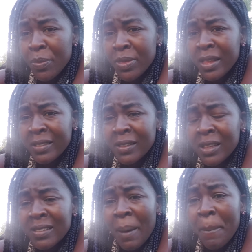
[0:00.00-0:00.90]
these
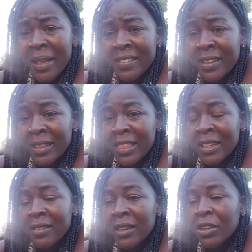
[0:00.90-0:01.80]
are basic
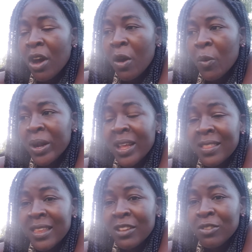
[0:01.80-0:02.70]
things. In Norway, there are
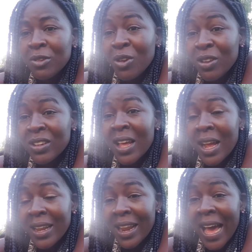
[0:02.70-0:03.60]
things
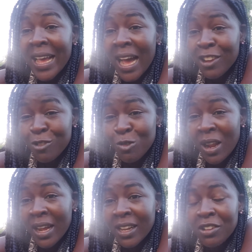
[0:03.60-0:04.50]
that I had to
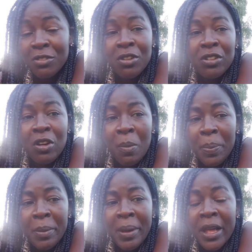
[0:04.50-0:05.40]
learn, that you don't
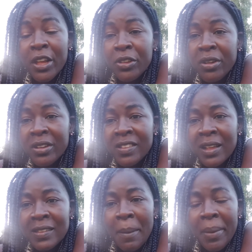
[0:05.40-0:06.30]
compliment, you don't say
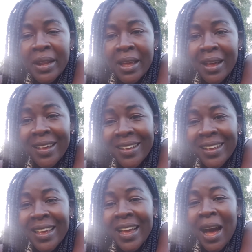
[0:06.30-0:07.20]
somebody
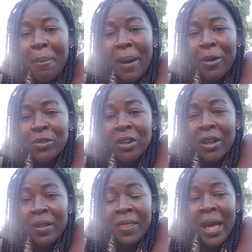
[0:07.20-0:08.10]
about
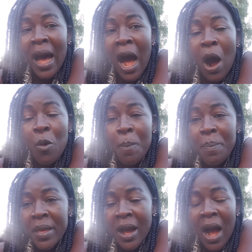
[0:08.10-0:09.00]

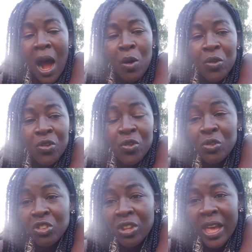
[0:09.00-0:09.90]
how
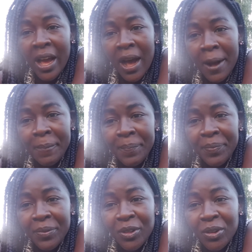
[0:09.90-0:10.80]
huge they are.
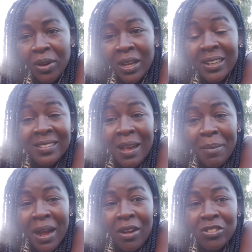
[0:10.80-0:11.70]
You know, in
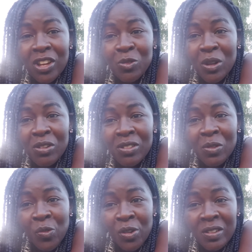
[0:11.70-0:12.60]
some cultures, when
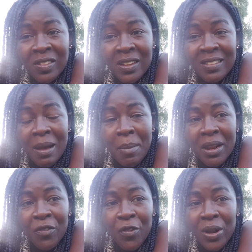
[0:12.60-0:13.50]
you've not seen
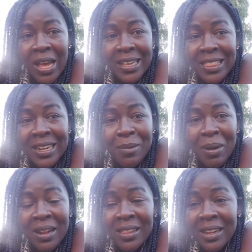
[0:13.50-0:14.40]
somebody for like 3
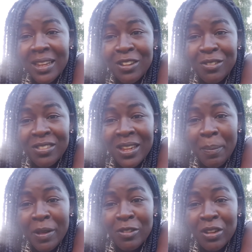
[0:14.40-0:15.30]
months, and then you see the
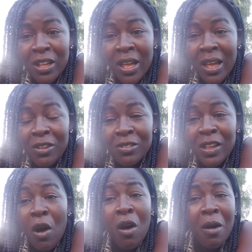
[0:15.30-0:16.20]
person, you
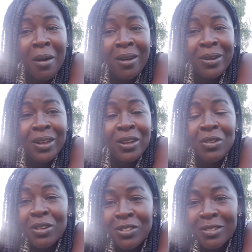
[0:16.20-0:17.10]
say, oh,
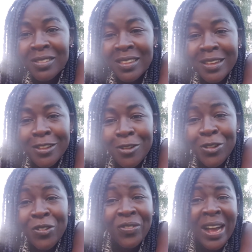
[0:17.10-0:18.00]
good to see you,
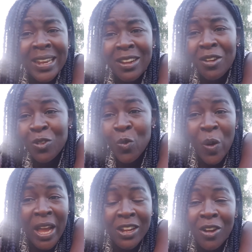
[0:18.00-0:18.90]
you've added on
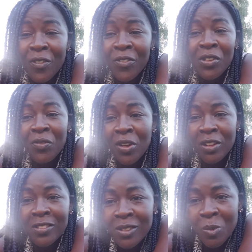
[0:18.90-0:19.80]
weight, oh, you've
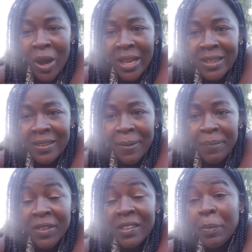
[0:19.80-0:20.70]
lost weight.
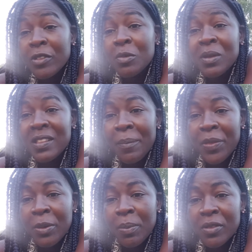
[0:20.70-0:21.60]
It's supposed to be
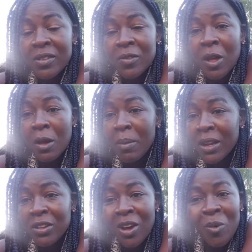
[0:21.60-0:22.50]
something positive.
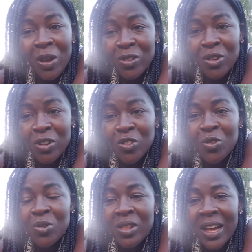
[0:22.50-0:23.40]
But in Norway, you don't
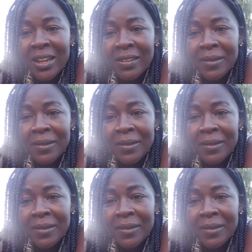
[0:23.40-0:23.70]
do that.